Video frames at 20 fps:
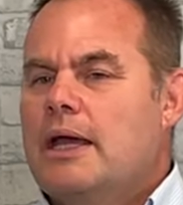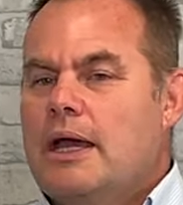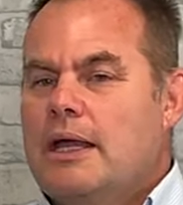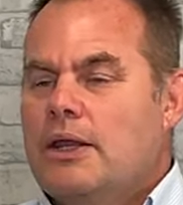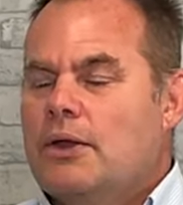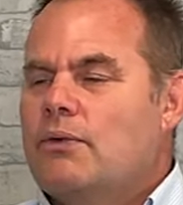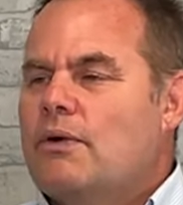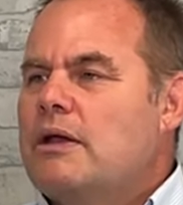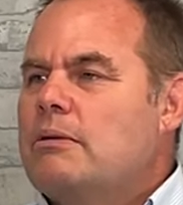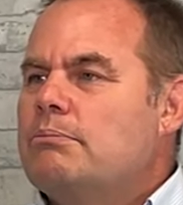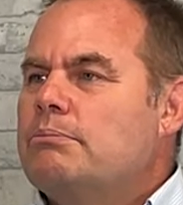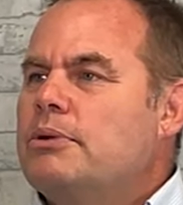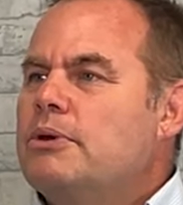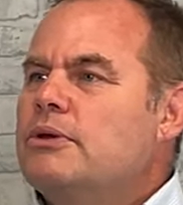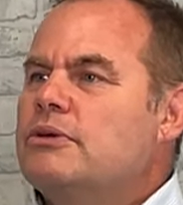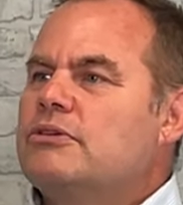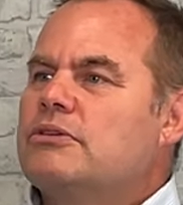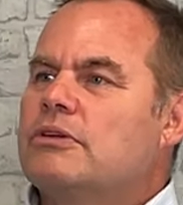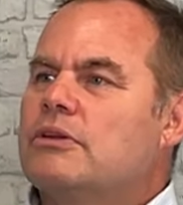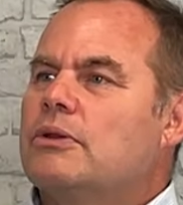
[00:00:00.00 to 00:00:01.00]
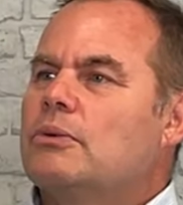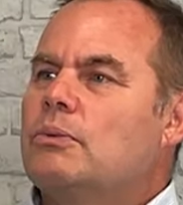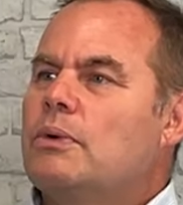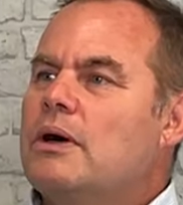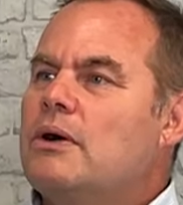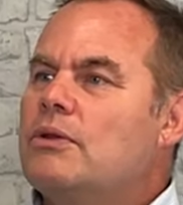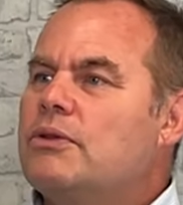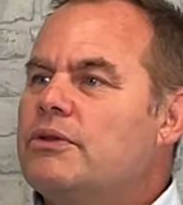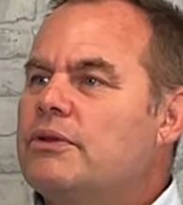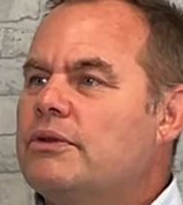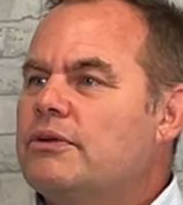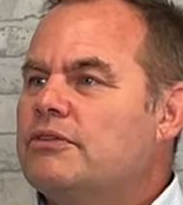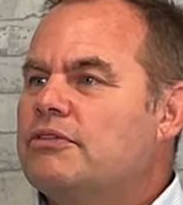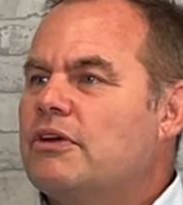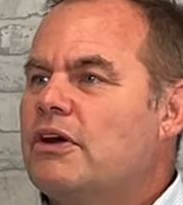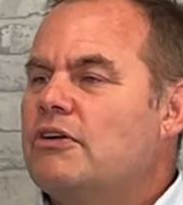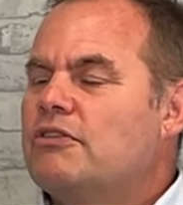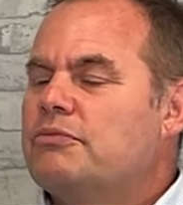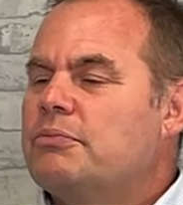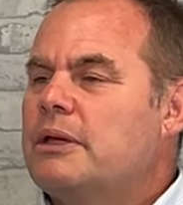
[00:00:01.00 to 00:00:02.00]
and a great boost to the wealth of,
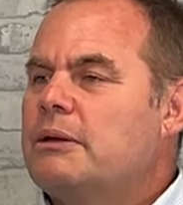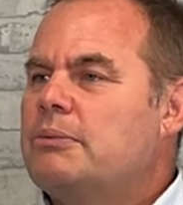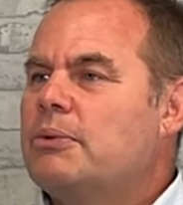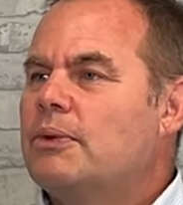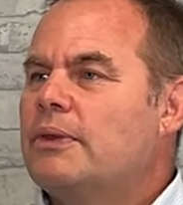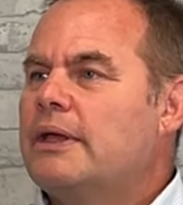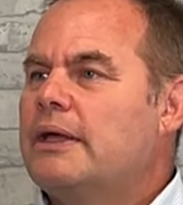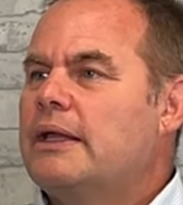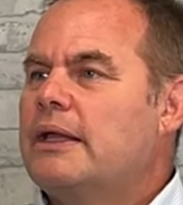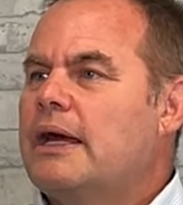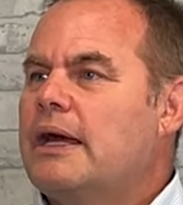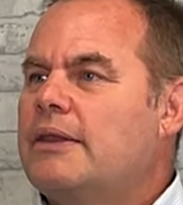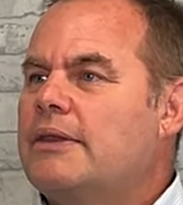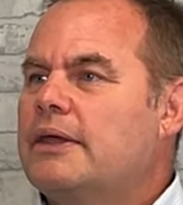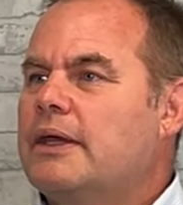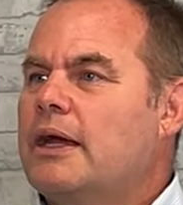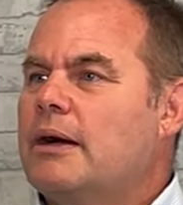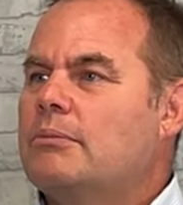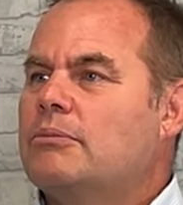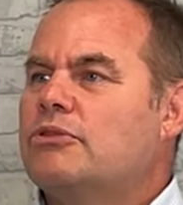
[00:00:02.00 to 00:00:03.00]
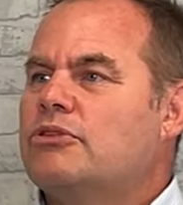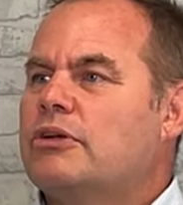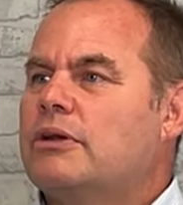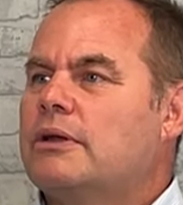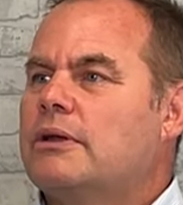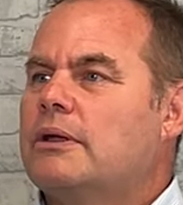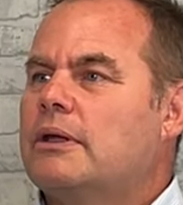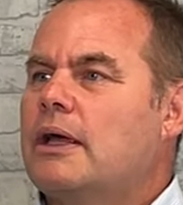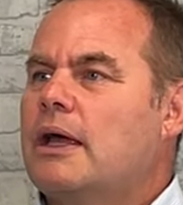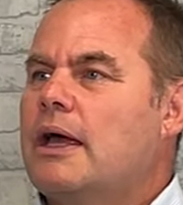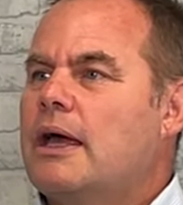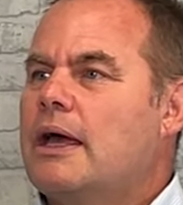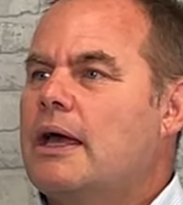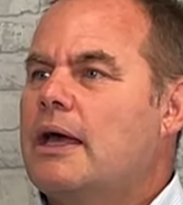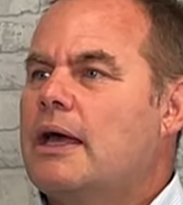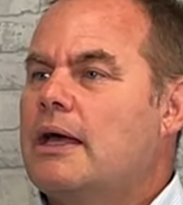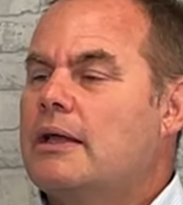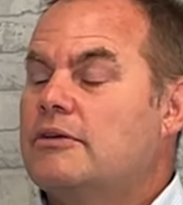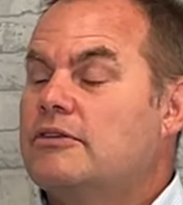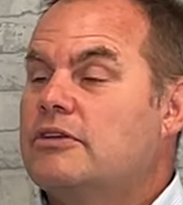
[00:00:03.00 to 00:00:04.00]
of people that had the gumption
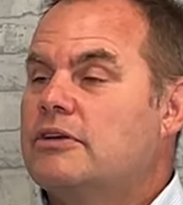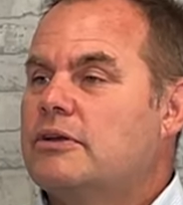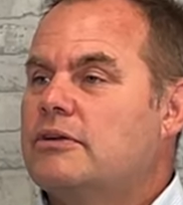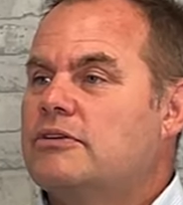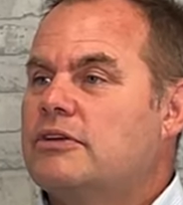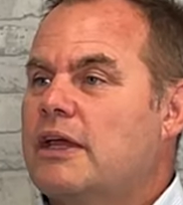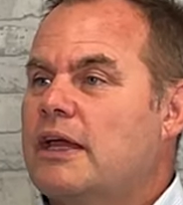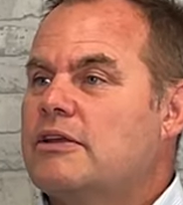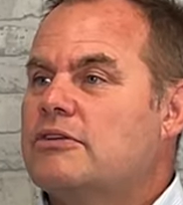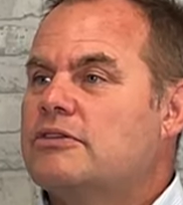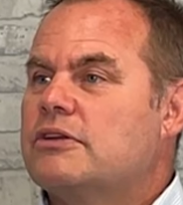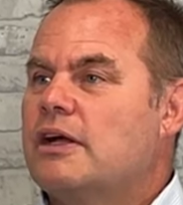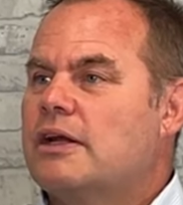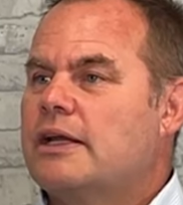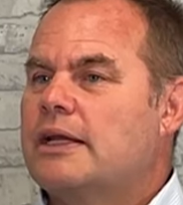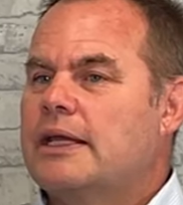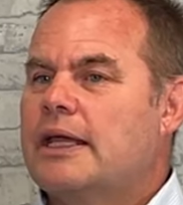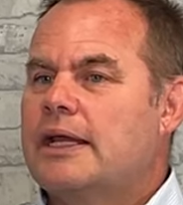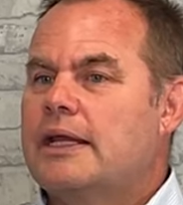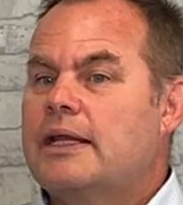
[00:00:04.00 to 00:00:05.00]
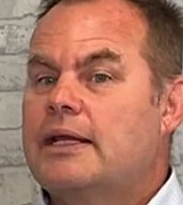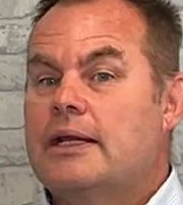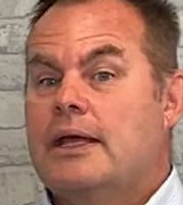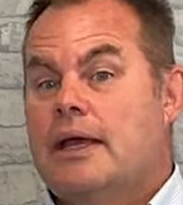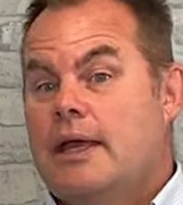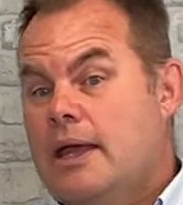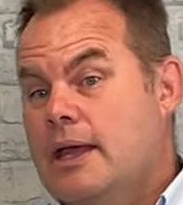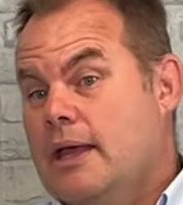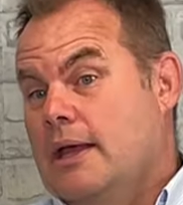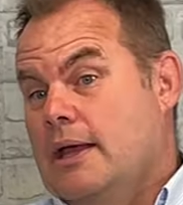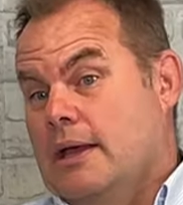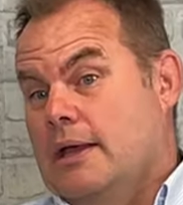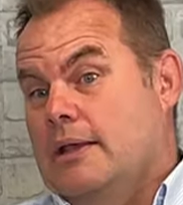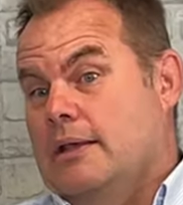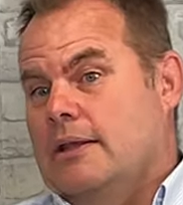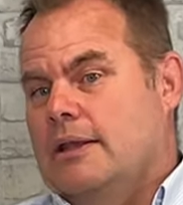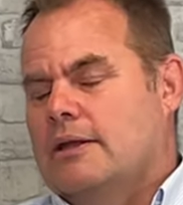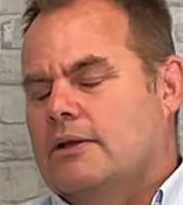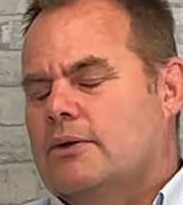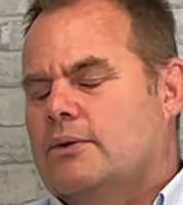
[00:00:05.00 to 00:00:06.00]
uh, to, to get started and get in.
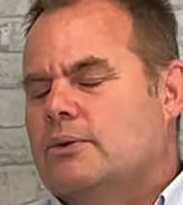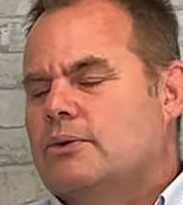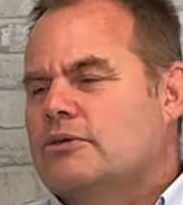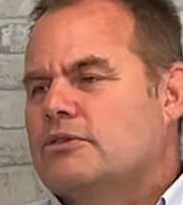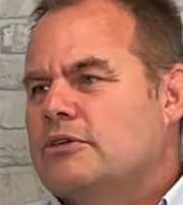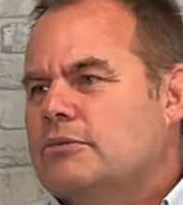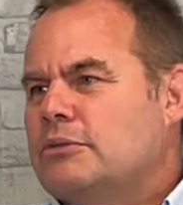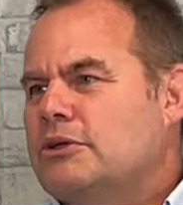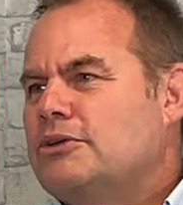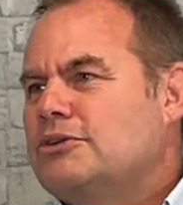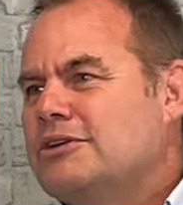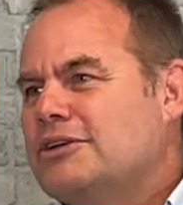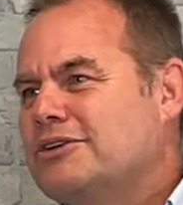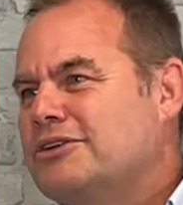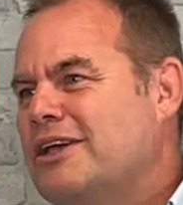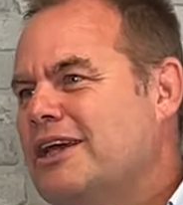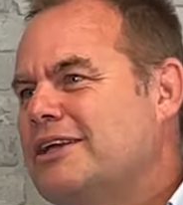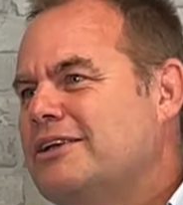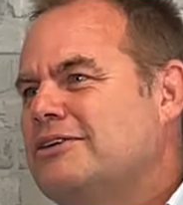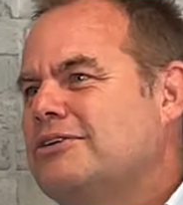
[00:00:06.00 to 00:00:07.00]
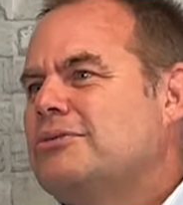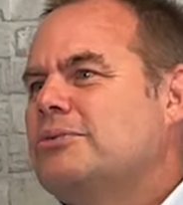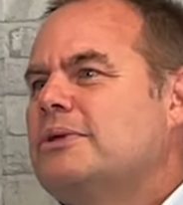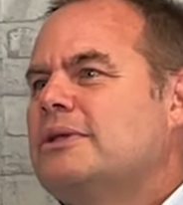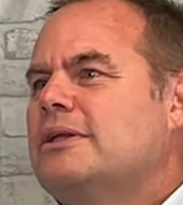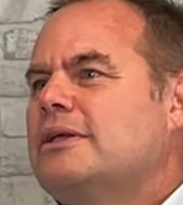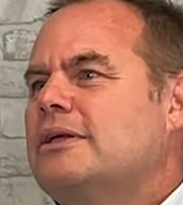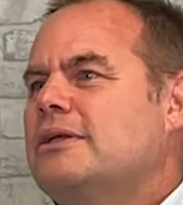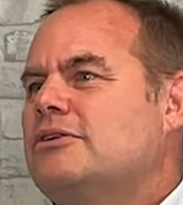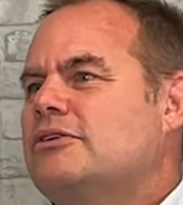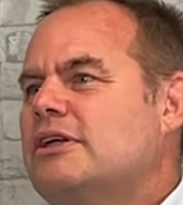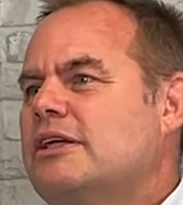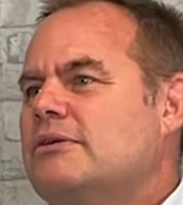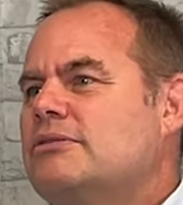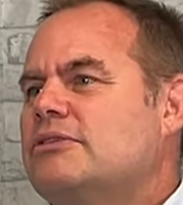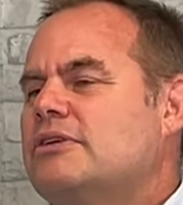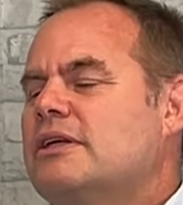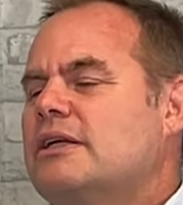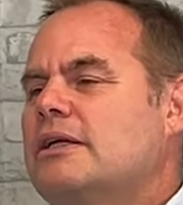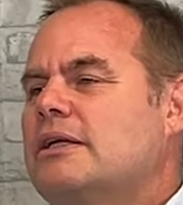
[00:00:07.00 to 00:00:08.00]
And of course, the music changed with the G F
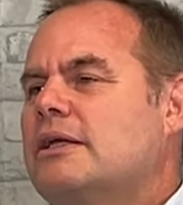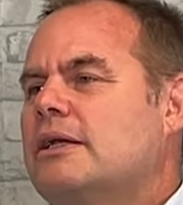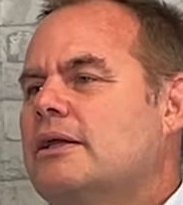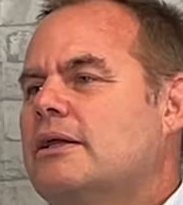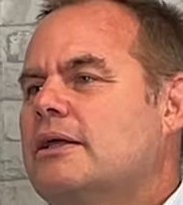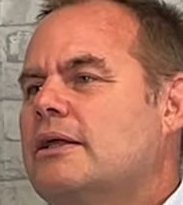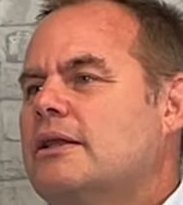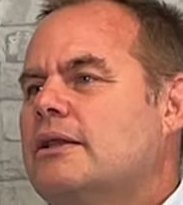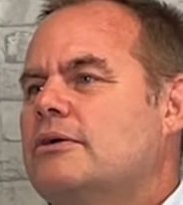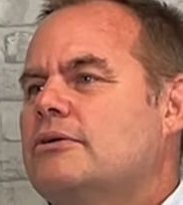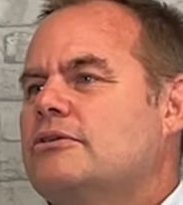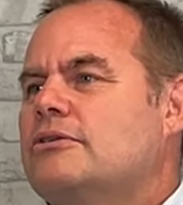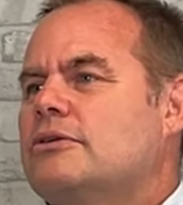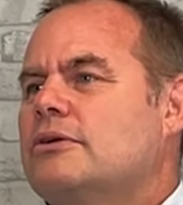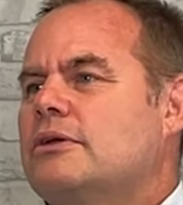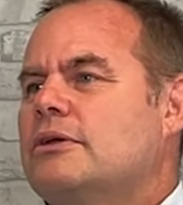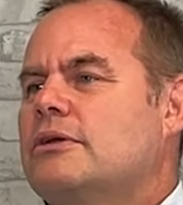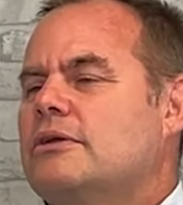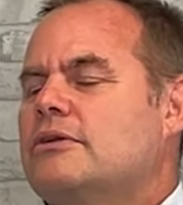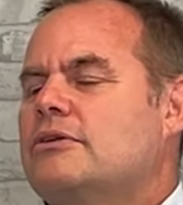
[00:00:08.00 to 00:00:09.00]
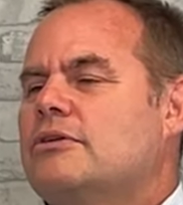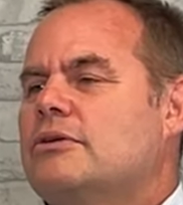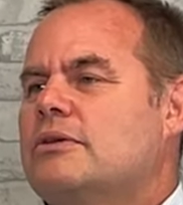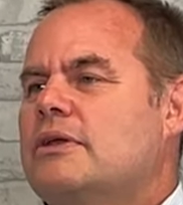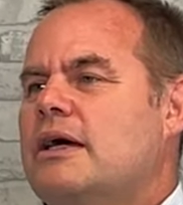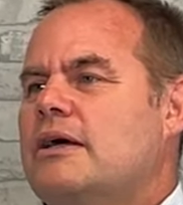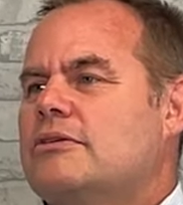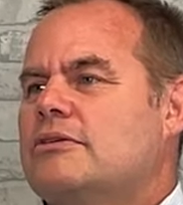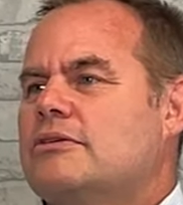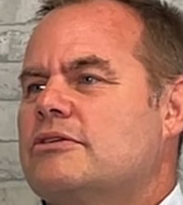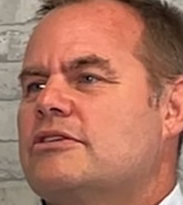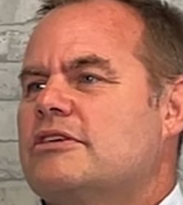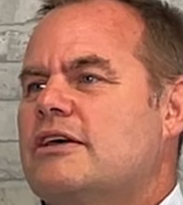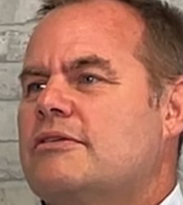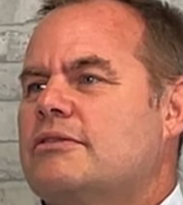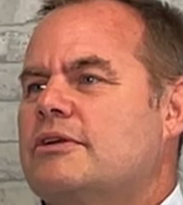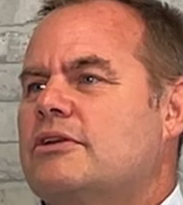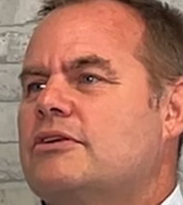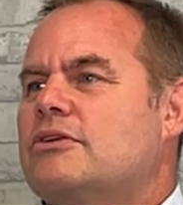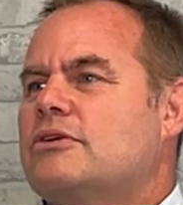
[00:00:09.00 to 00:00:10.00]
C. You know, look at those sort of two thousand
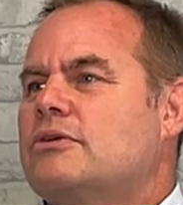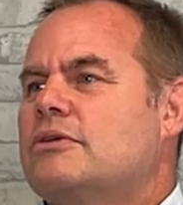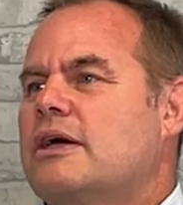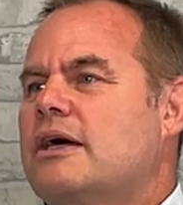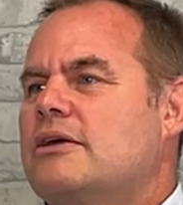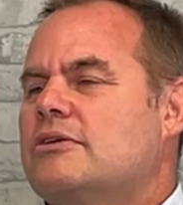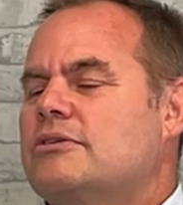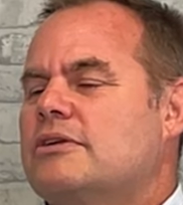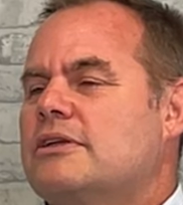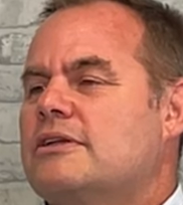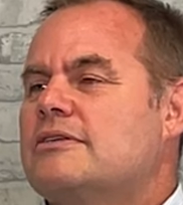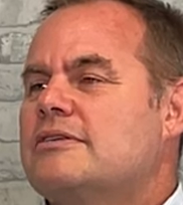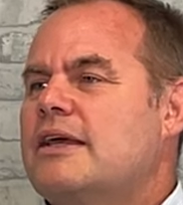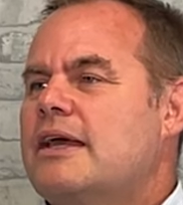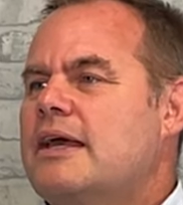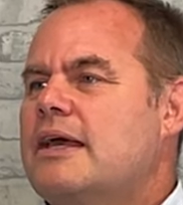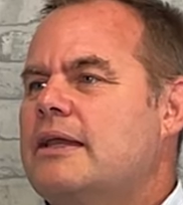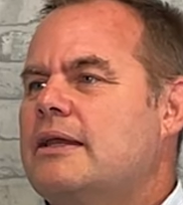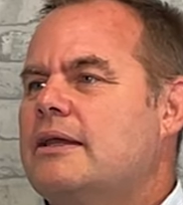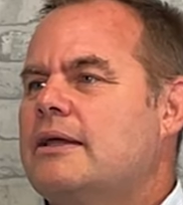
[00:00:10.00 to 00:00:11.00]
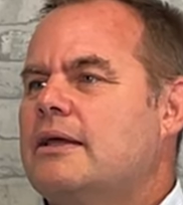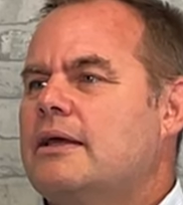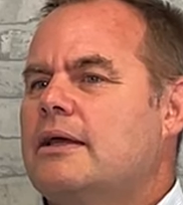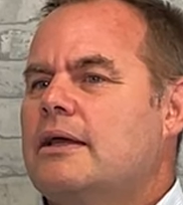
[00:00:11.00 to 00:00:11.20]
seven to two thousand ten.